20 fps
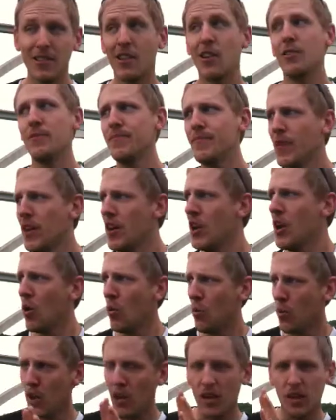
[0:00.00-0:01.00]
So
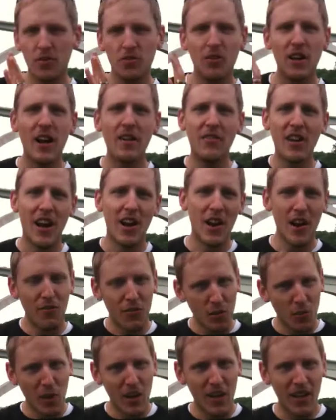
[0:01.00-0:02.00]
we're going to drive down
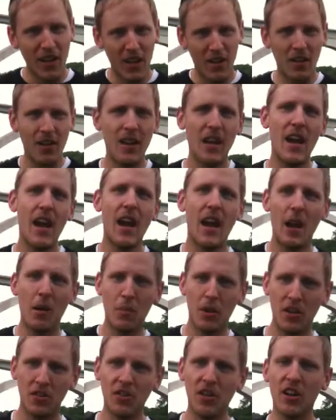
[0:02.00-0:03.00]
every weekend, and
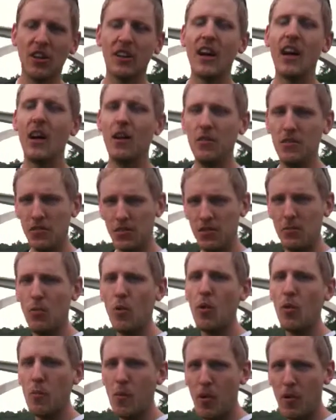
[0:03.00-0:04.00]
I'm going to chunk out
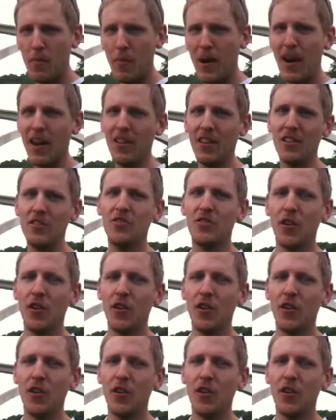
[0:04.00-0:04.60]
more and more mileage.